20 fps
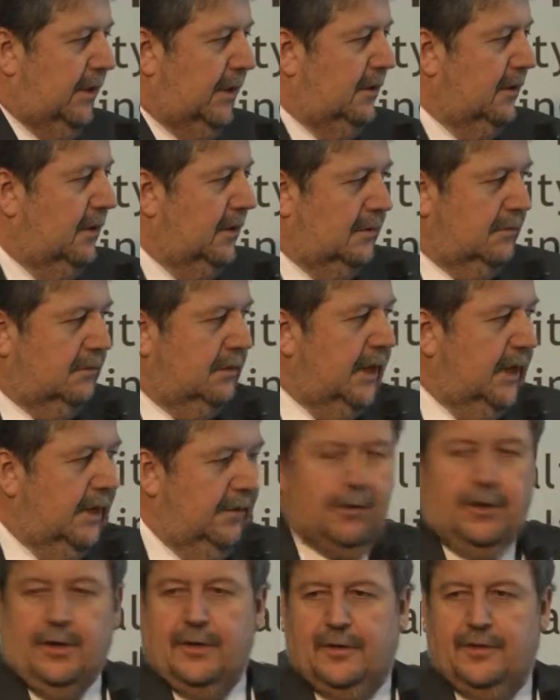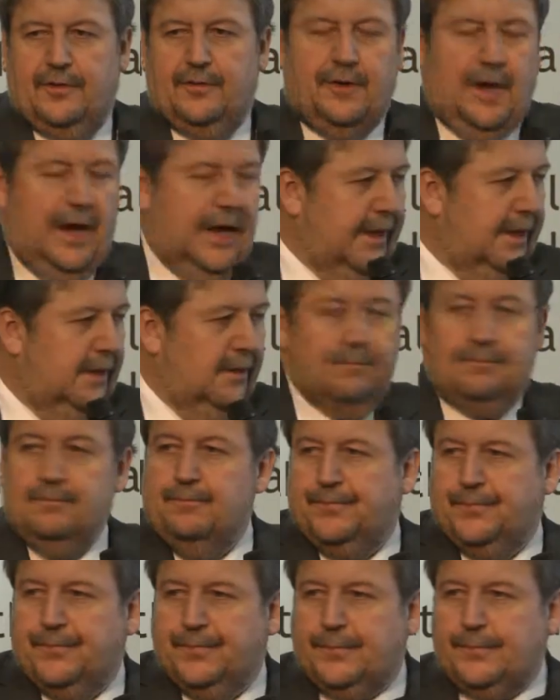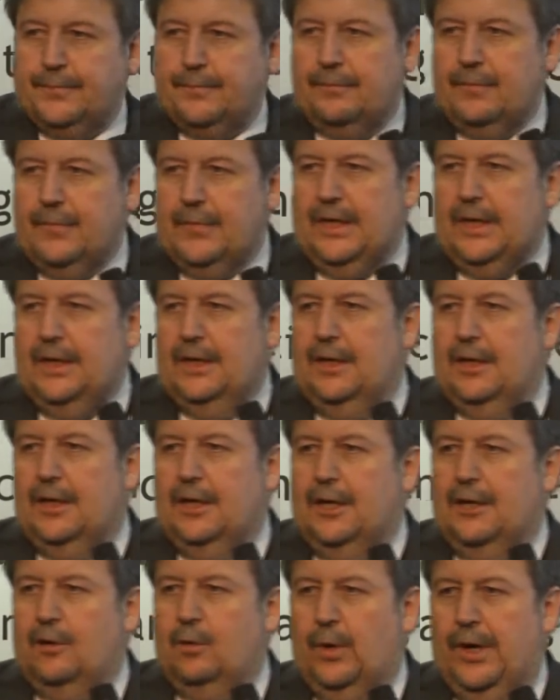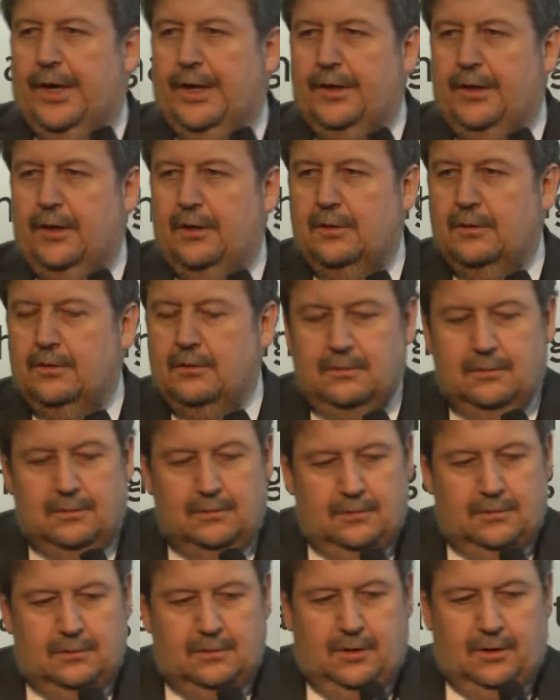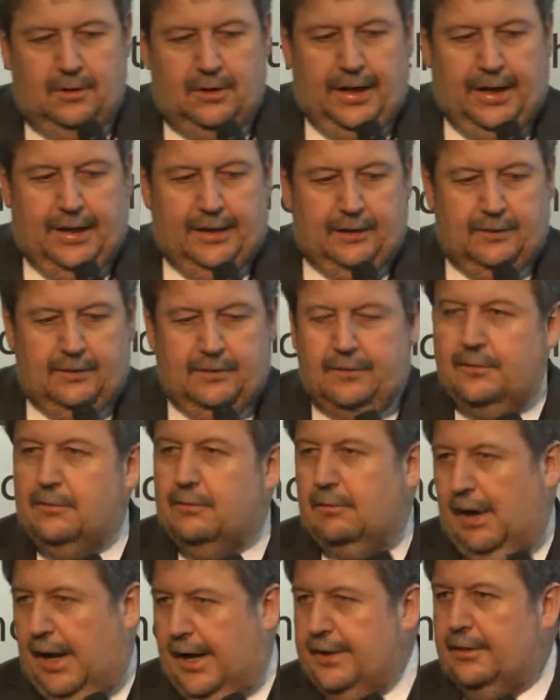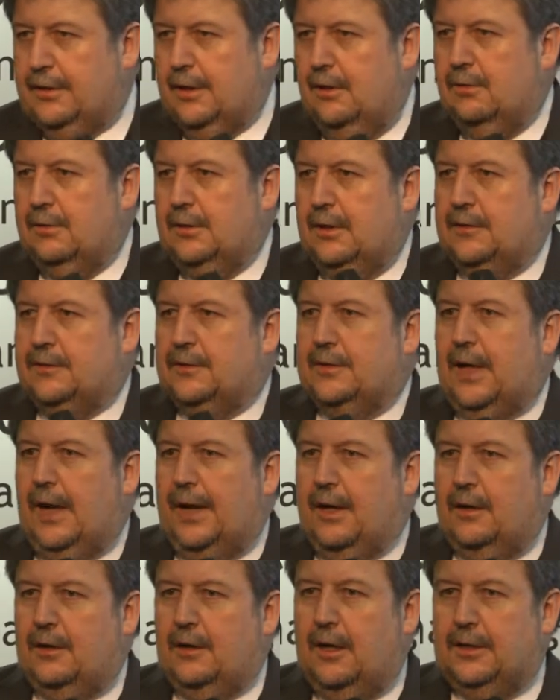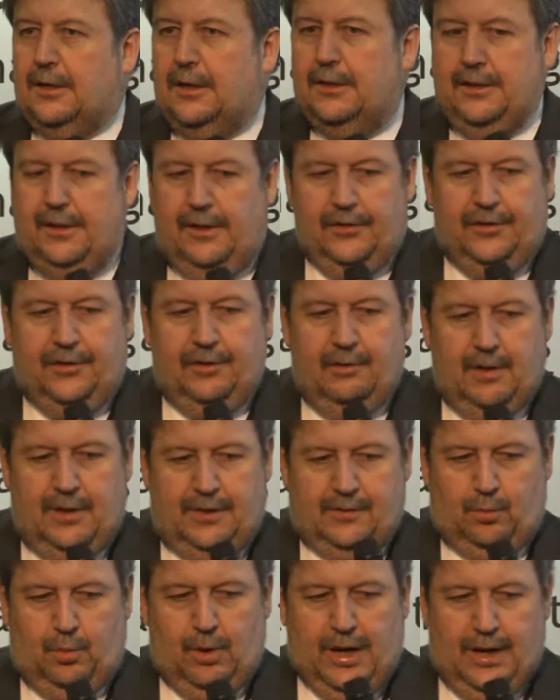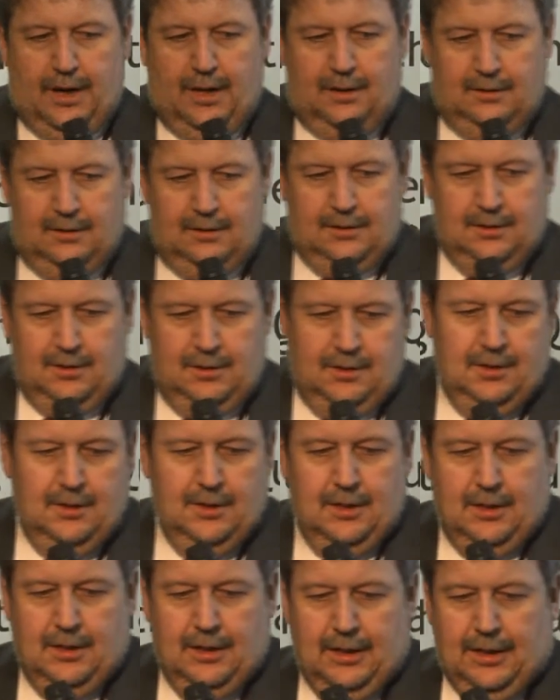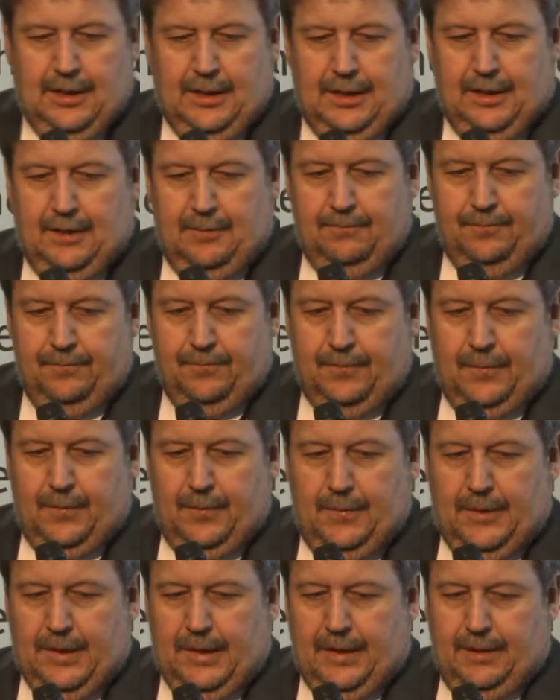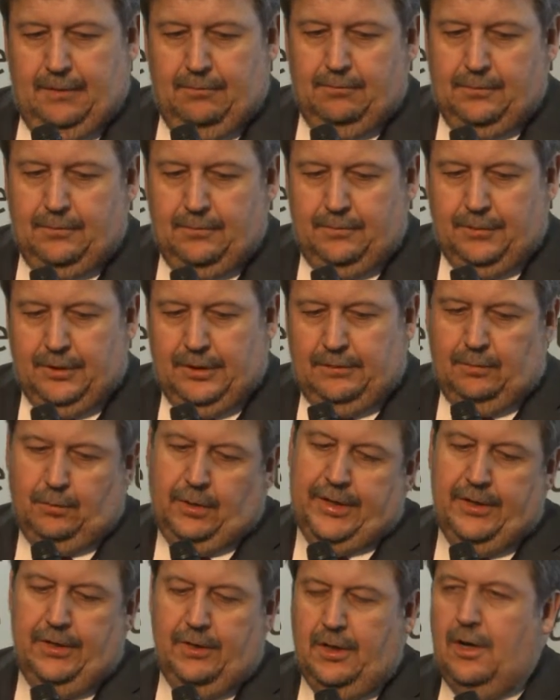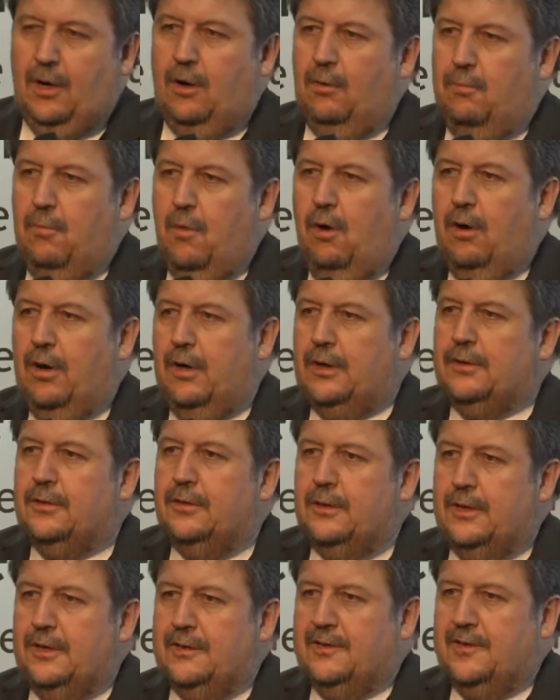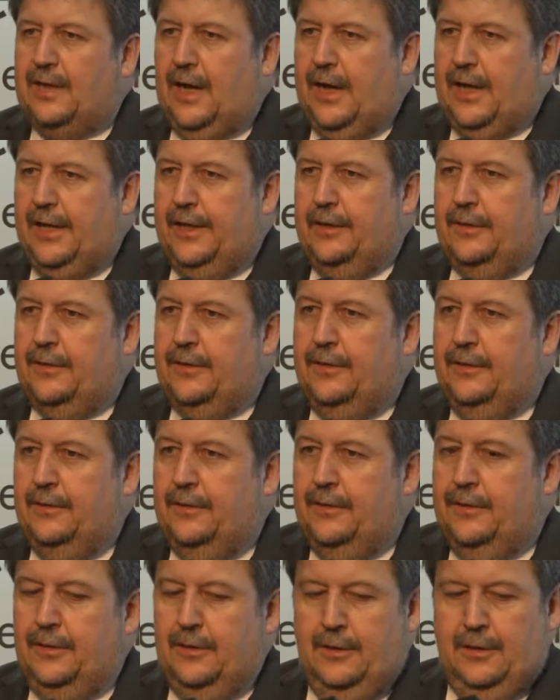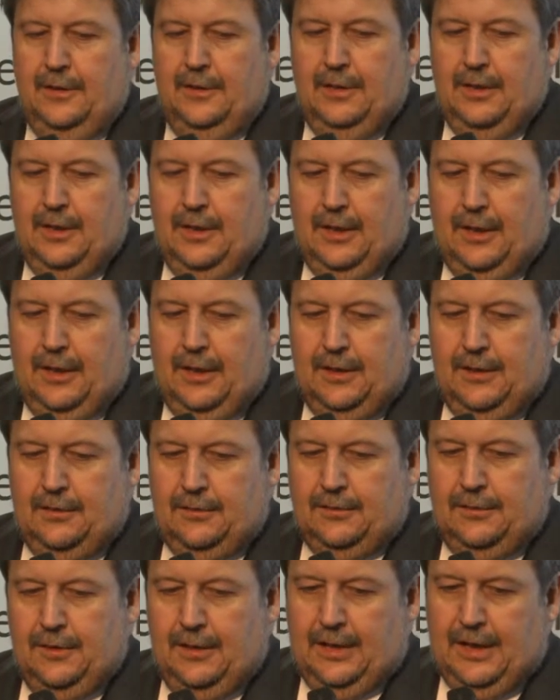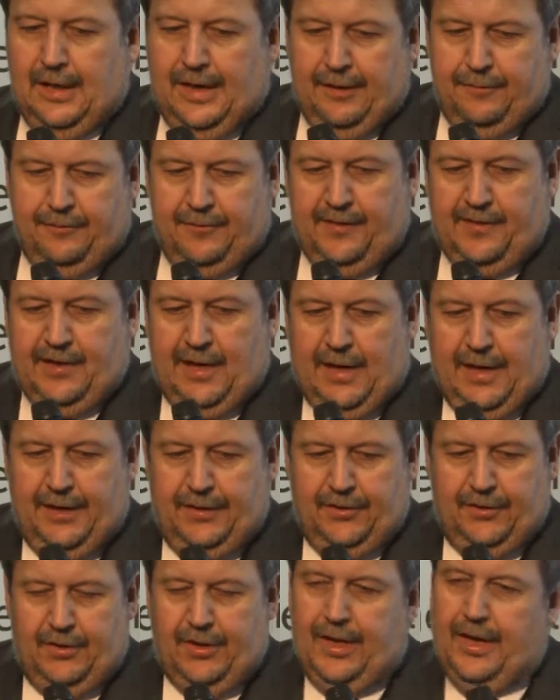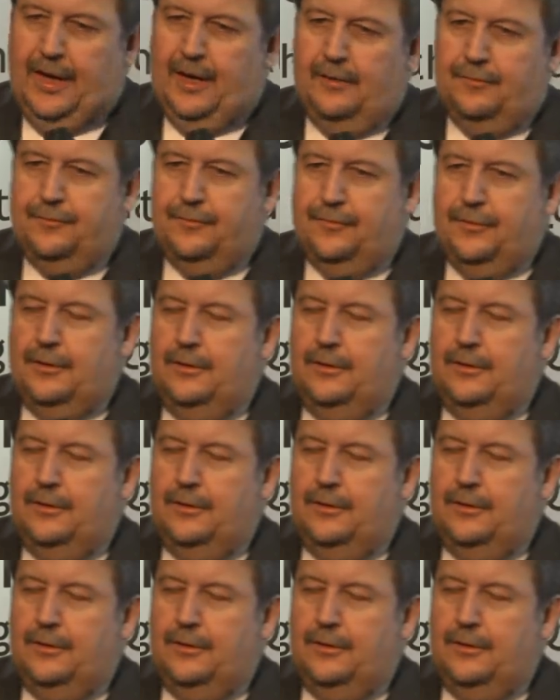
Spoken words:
it really works fine. When you look at dry toners, they are not an issue as well. But when you go more to the side, to the left side, you have